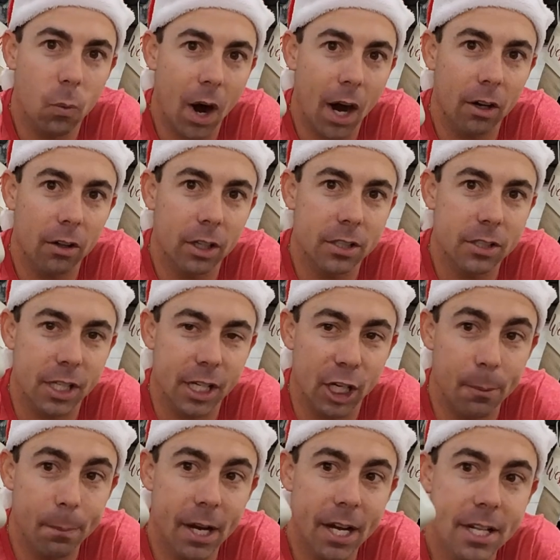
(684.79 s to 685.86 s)
wireless
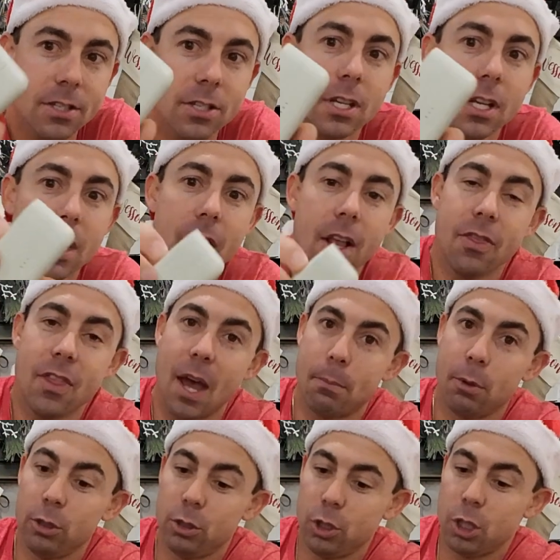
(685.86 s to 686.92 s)
earbuds that
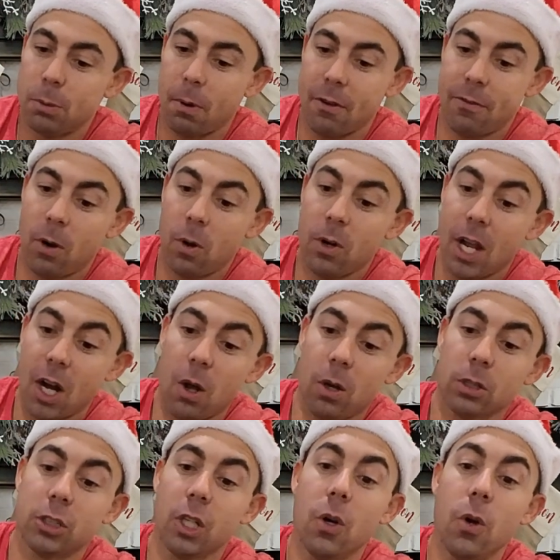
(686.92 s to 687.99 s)
Bluetooth to my phone, and
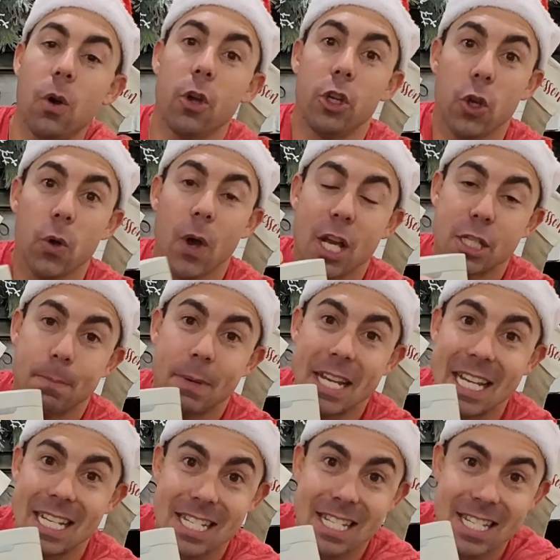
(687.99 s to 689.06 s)
also
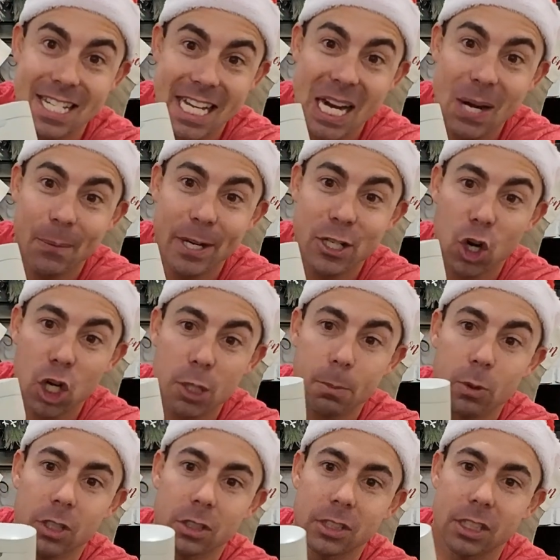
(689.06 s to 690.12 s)
USB-C
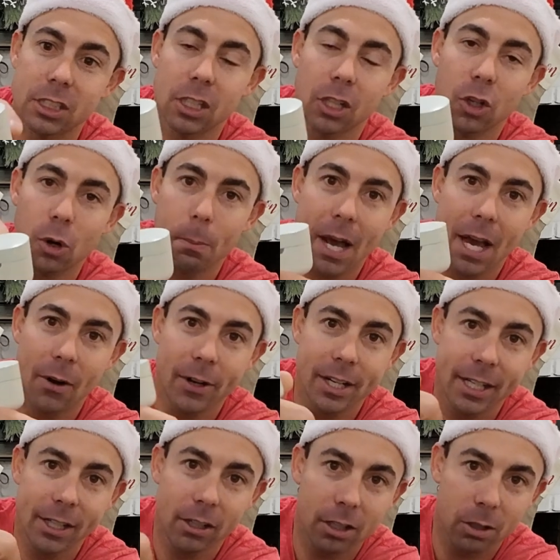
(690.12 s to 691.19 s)
rechargeable, because this is a little battery in
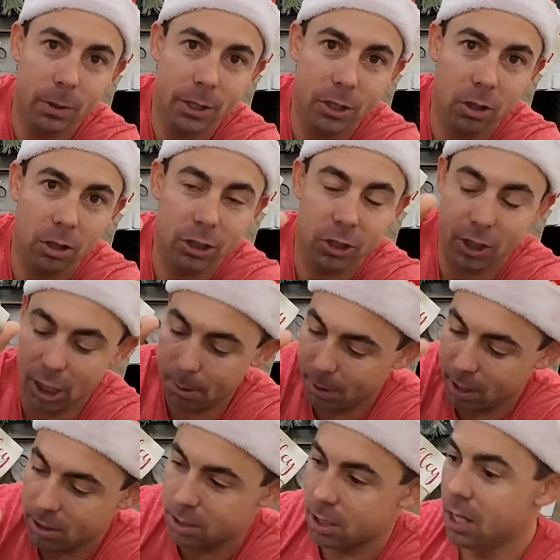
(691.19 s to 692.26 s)
here and recharge your
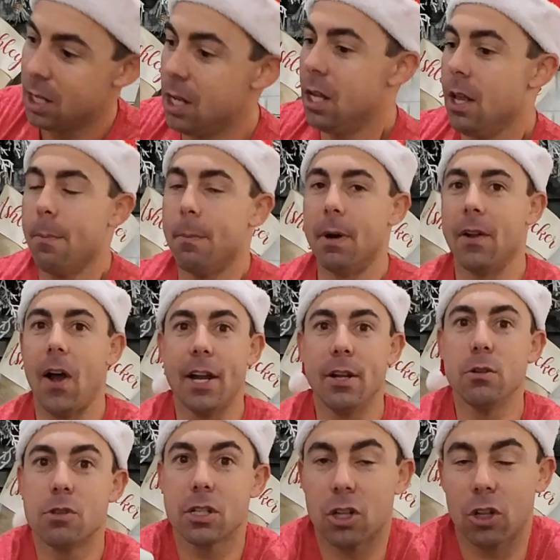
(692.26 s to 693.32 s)
earbuds. But I
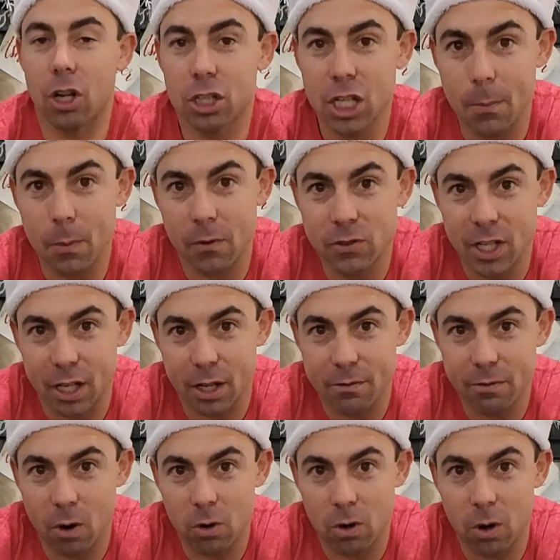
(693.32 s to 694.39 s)
use this a lot of time when I'm taking
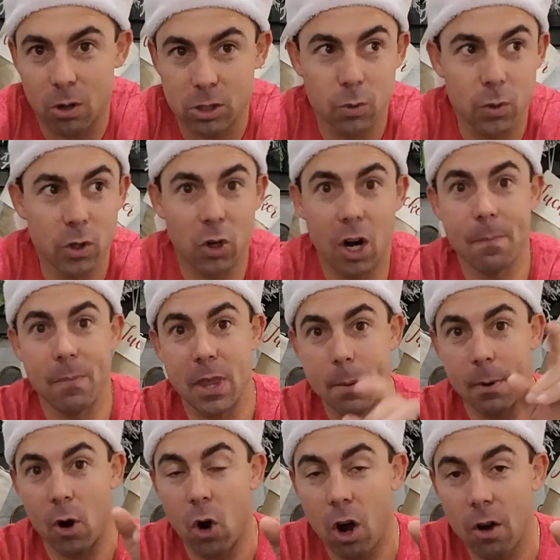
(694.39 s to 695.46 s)
phone calls, whether I'm in
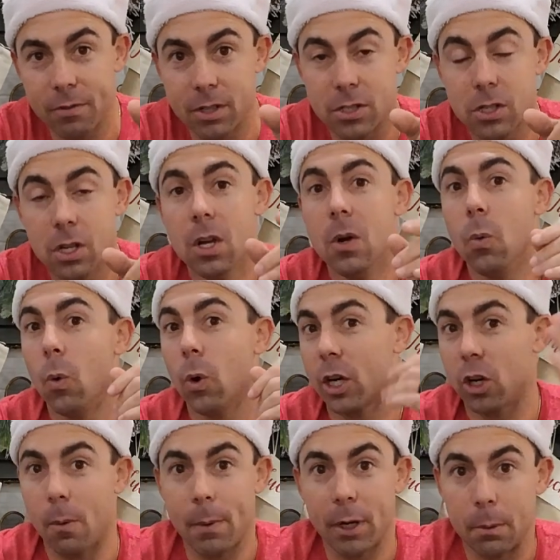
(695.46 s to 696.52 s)
my office
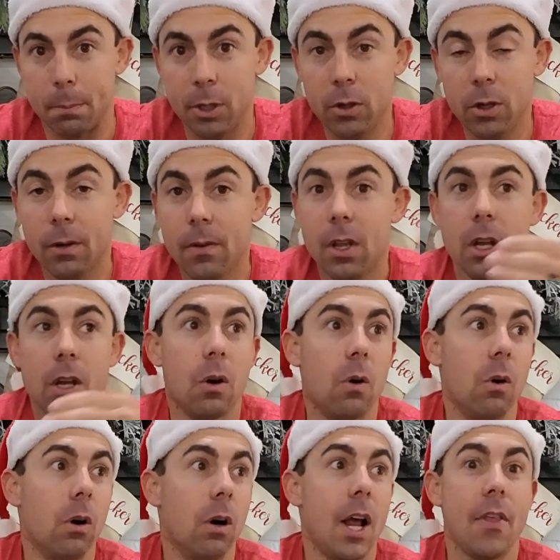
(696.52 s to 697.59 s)
working on my computer,
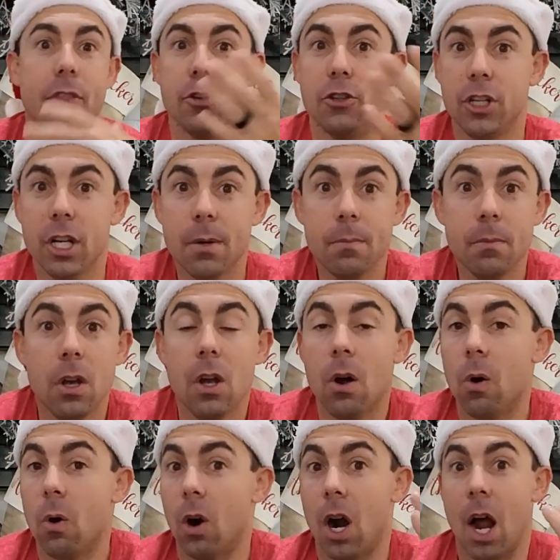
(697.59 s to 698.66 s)
or at the gym,
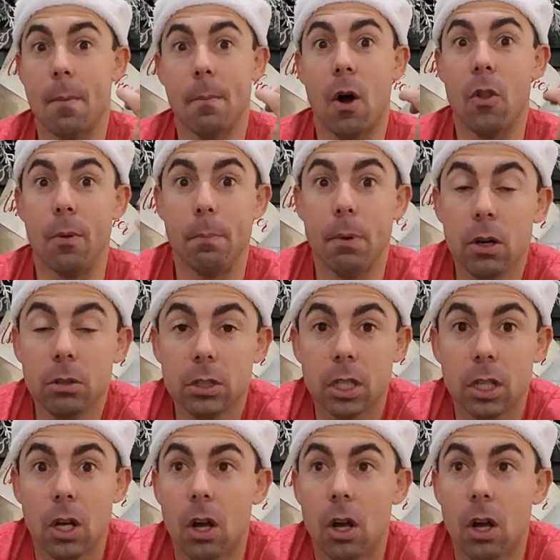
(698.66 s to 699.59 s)
or I'm on the boat,